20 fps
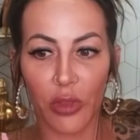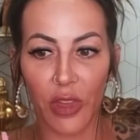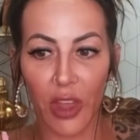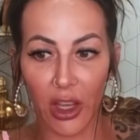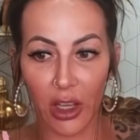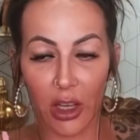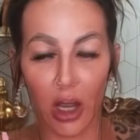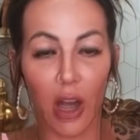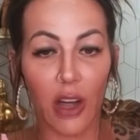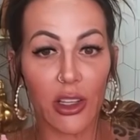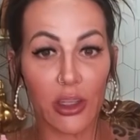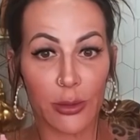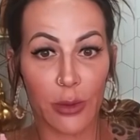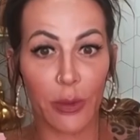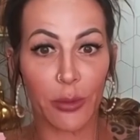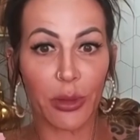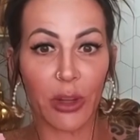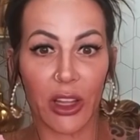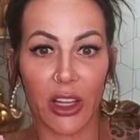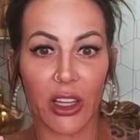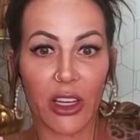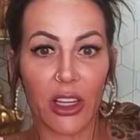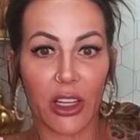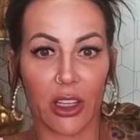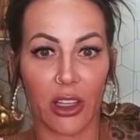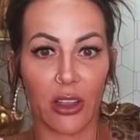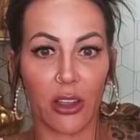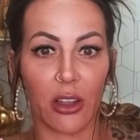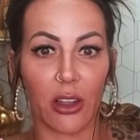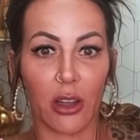that God has been
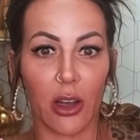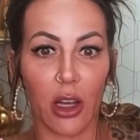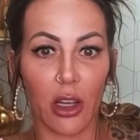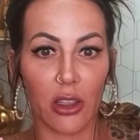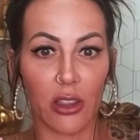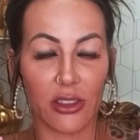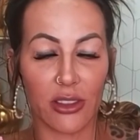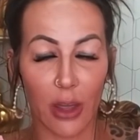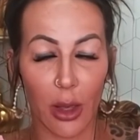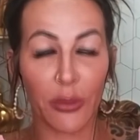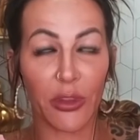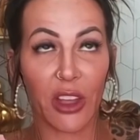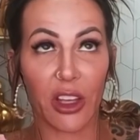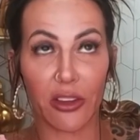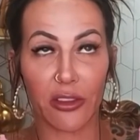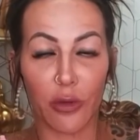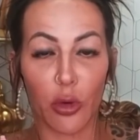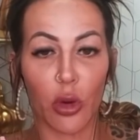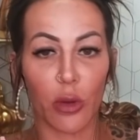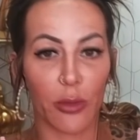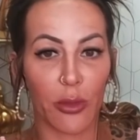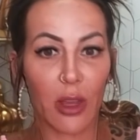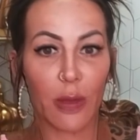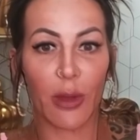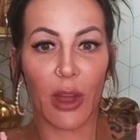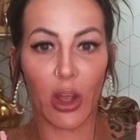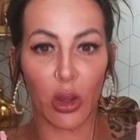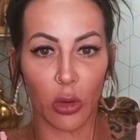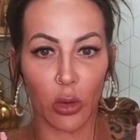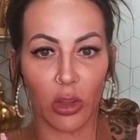planning something for me
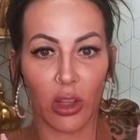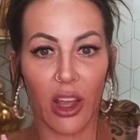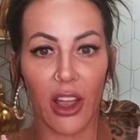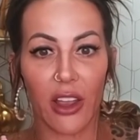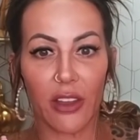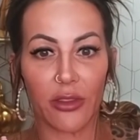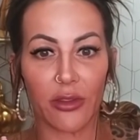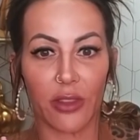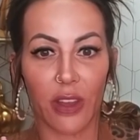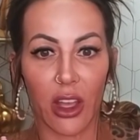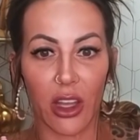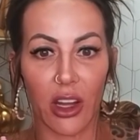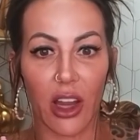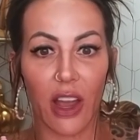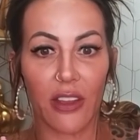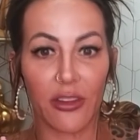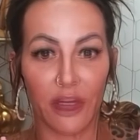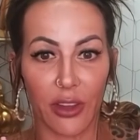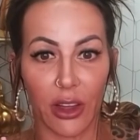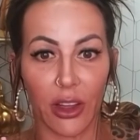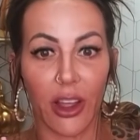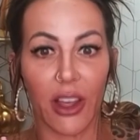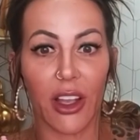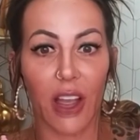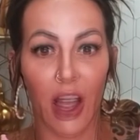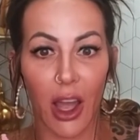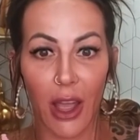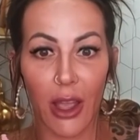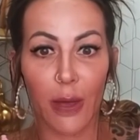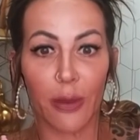my whole life. And I feel like
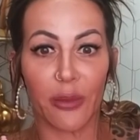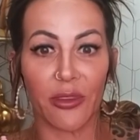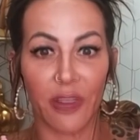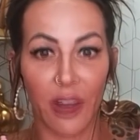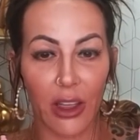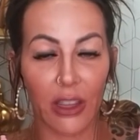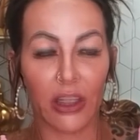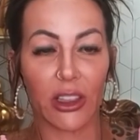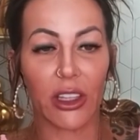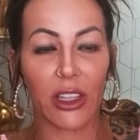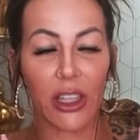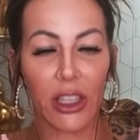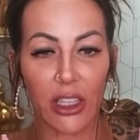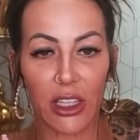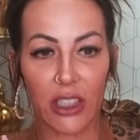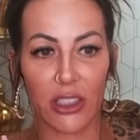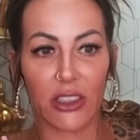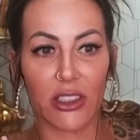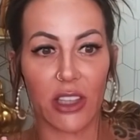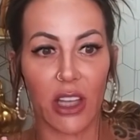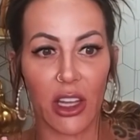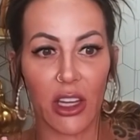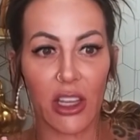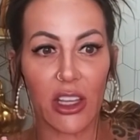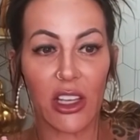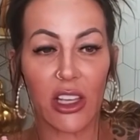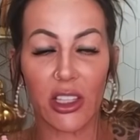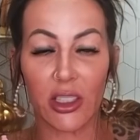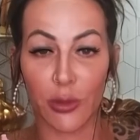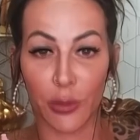I am finally in it and
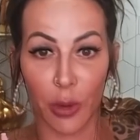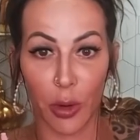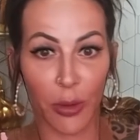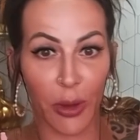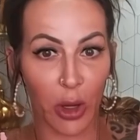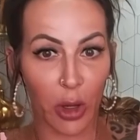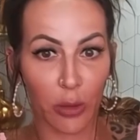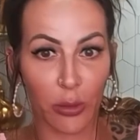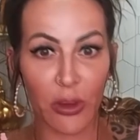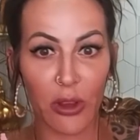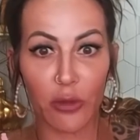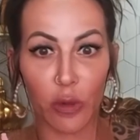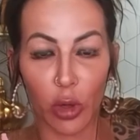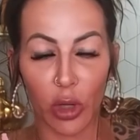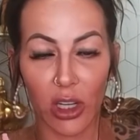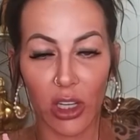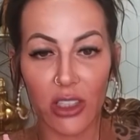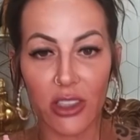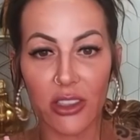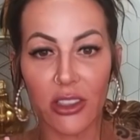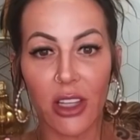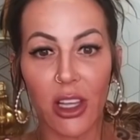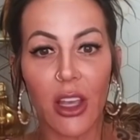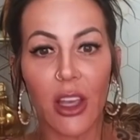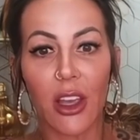he has prepared me for it.